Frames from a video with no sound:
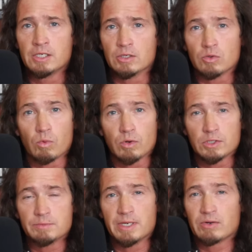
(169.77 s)
The world
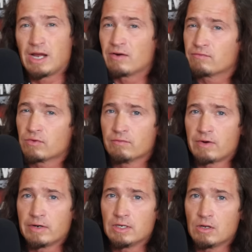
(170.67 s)
has been around for a
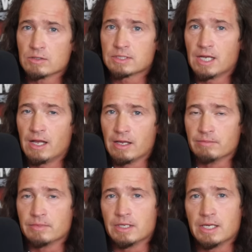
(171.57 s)
very long
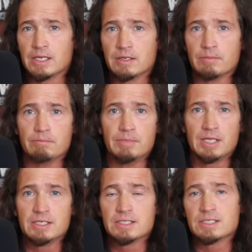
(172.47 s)
time, and
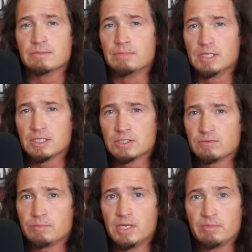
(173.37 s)
billions
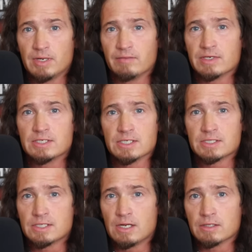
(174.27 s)
of people have
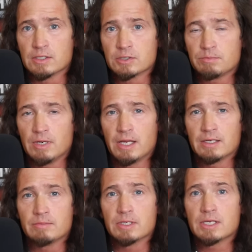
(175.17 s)
existed on this
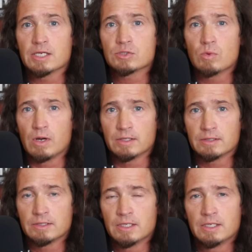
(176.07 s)
planet. But guess what?
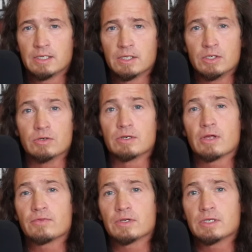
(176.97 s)
You're
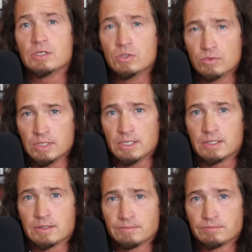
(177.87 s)
nothing
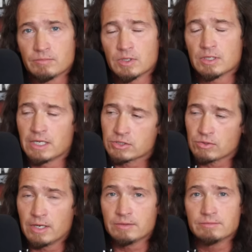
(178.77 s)
unique. That's
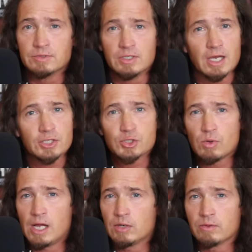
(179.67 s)
right. You got to
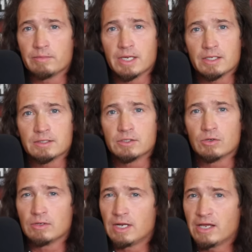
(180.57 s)
swallow it, man.
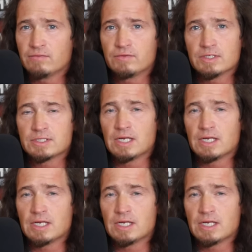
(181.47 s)
Your life is